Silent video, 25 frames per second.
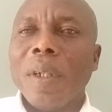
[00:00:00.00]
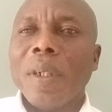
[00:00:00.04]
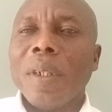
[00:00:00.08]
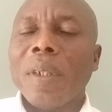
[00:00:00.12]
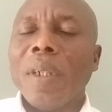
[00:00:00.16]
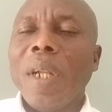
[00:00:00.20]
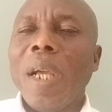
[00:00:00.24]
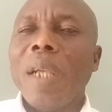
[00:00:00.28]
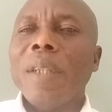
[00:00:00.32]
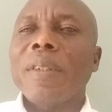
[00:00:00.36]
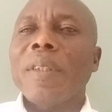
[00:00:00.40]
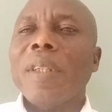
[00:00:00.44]

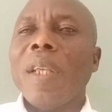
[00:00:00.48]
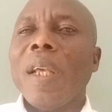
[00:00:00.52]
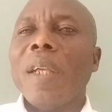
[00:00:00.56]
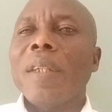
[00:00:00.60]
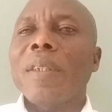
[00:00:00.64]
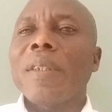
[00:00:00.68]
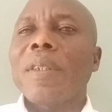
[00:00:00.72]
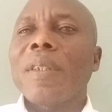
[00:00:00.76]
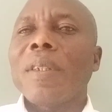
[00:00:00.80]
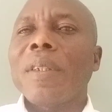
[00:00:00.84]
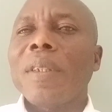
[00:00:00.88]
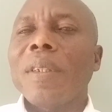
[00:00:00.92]
Christ
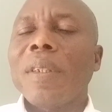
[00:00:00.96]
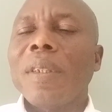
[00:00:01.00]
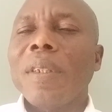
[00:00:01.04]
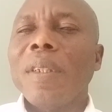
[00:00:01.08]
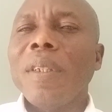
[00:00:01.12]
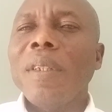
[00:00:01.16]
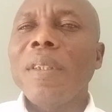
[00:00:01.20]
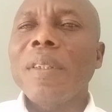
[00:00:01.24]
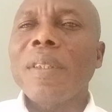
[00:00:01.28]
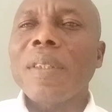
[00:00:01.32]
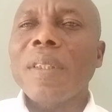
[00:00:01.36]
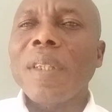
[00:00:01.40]
said,
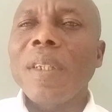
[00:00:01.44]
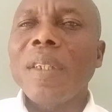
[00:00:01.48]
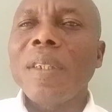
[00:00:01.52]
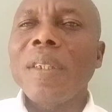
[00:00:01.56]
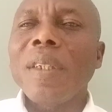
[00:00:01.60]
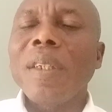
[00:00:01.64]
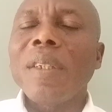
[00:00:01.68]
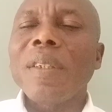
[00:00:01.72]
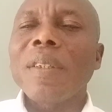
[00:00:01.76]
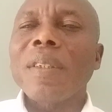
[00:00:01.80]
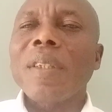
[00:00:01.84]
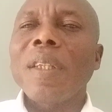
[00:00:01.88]
This
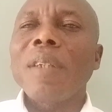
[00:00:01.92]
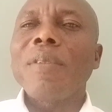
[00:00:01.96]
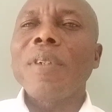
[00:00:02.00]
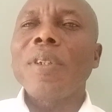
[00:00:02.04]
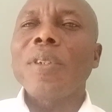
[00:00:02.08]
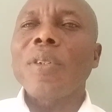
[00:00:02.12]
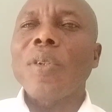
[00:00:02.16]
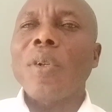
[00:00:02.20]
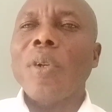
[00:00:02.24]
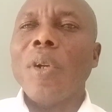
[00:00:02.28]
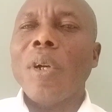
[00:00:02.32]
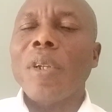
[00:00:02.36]
thing is
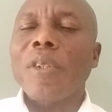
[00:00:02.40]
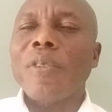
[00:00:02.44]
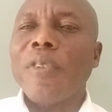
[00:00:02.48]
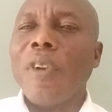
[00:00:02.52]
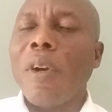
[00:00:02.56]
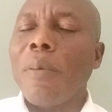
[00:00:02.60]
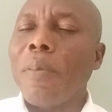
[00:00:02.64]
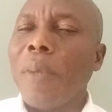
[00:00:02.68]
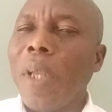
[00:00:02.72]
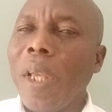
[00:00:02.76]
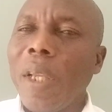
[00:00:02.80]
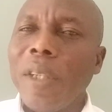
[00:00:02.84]
given to us
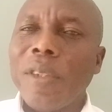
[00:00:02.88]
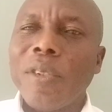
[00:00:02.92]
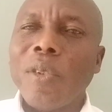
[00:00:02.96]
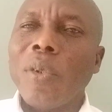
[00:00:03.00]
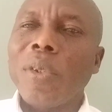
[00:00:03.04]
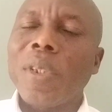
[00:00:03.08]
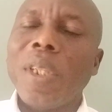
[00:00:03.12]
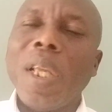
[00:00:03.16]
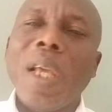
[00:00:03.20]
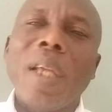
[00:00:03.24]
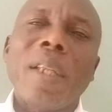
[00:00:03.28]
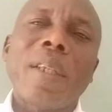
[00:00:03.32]
from 8
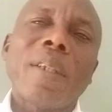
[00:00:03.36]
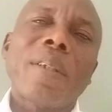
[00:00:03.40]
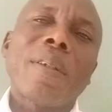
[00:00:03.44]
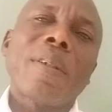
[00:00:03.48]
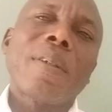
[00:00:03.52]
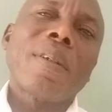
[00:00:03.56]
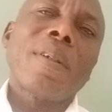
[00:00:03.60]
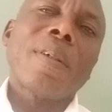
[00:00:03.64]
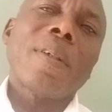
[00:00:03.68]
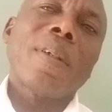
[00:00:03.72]
to 10.